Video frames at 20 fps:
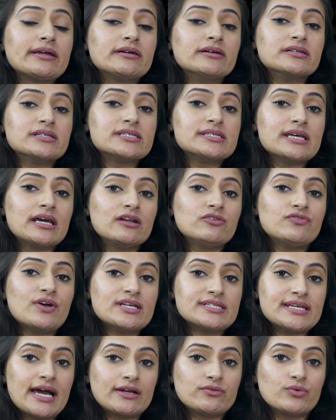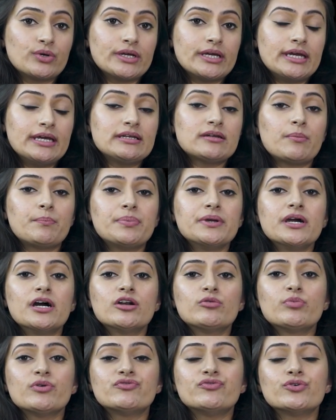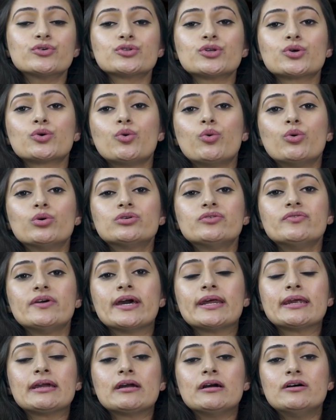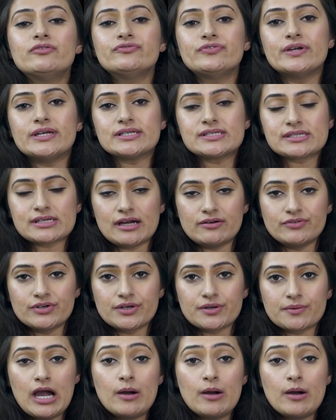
herself as advocate appeared before the court wearing a face cover.